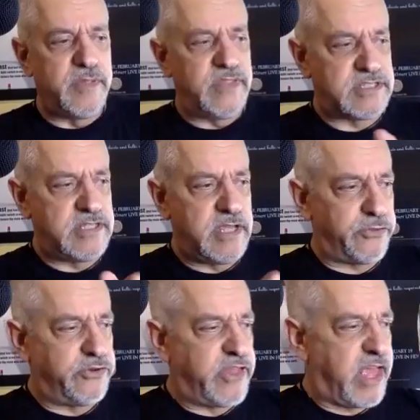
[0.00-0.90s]
Goodman this
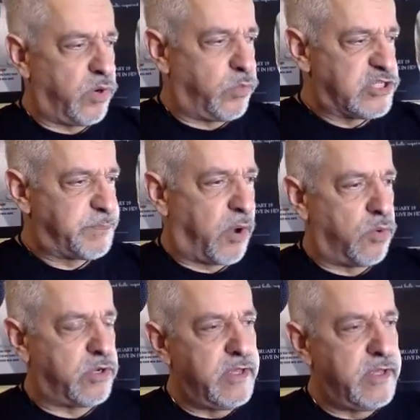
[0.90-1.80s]
the other day when we
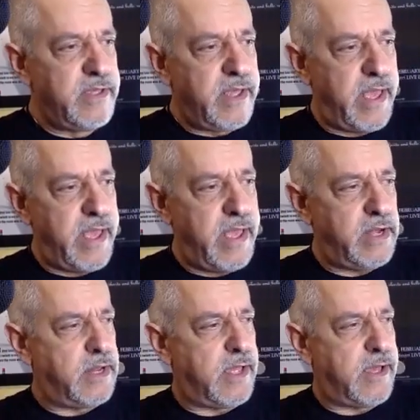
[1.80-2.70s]
spoke.
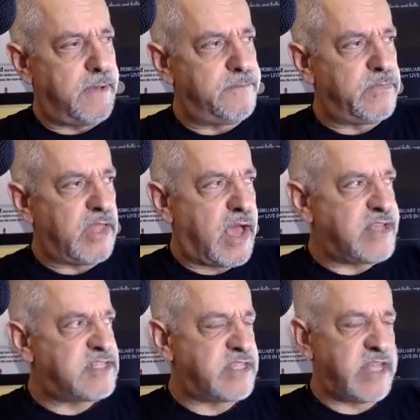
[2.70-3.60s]
And
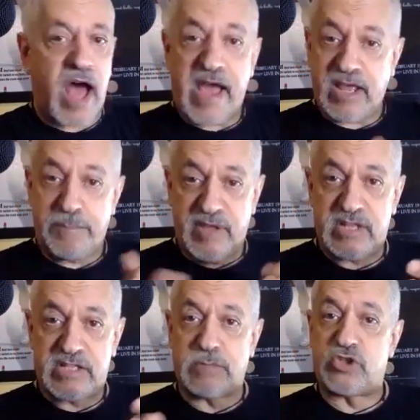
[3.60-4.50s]
I said I
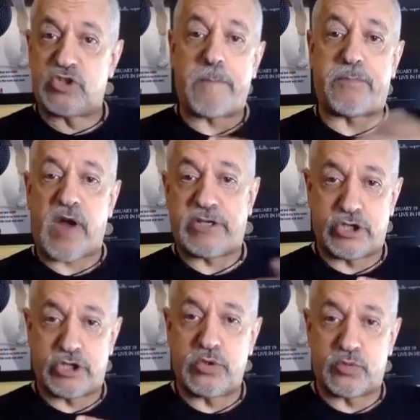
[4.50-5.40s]
had been at some top
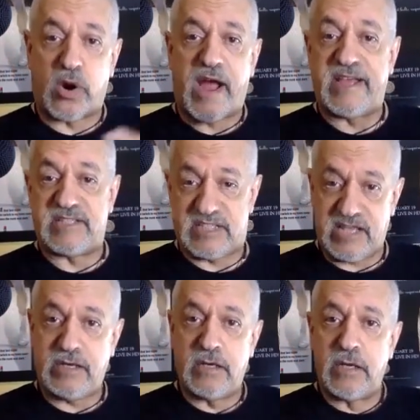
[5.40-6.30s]
ranked shows where I
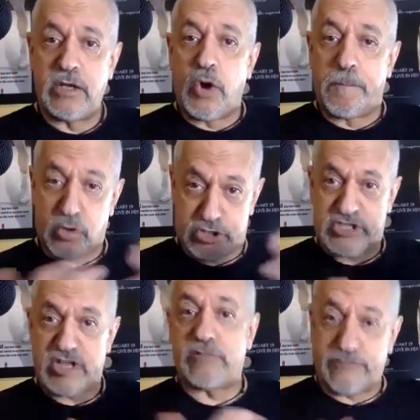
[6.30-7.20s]
had seen
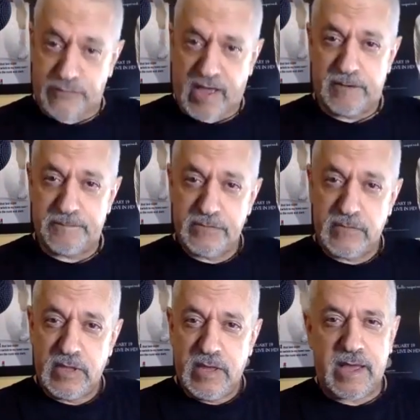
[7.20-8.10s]
Berchelt
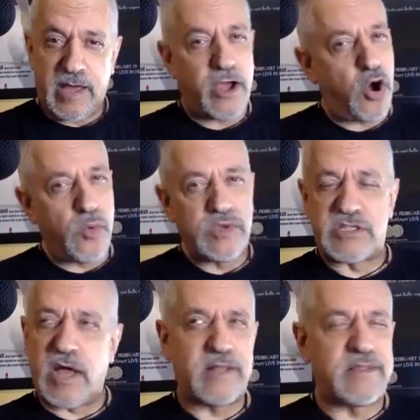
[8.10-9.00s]
fight. And I
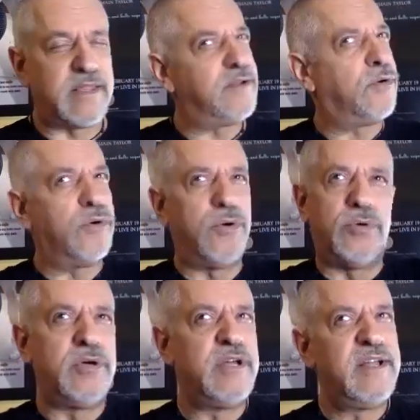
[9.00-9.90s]
always thought that,
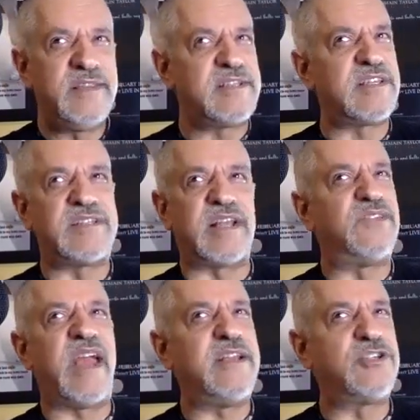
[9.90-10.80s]
this
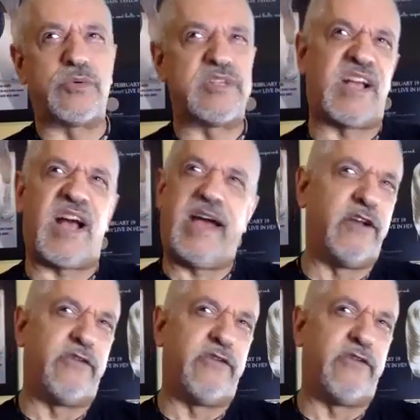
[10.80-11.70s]
is a dangerous
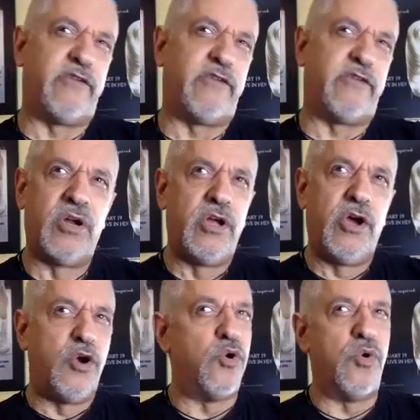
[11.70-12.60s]
kind of
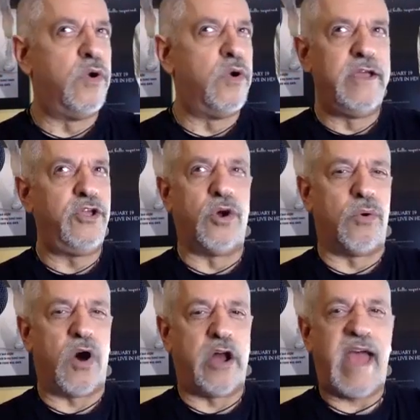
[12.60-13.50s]
fighter who,
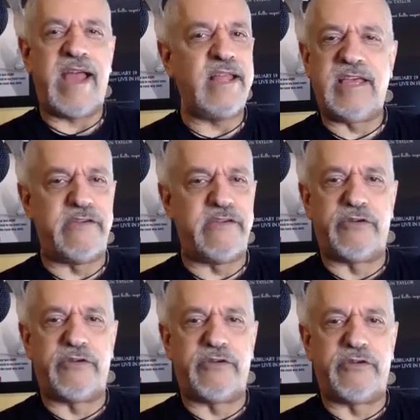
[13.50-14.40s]
on any
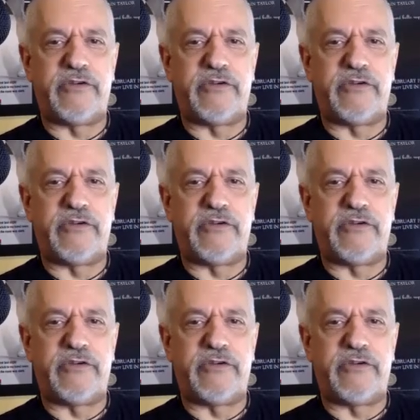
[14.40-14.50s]
given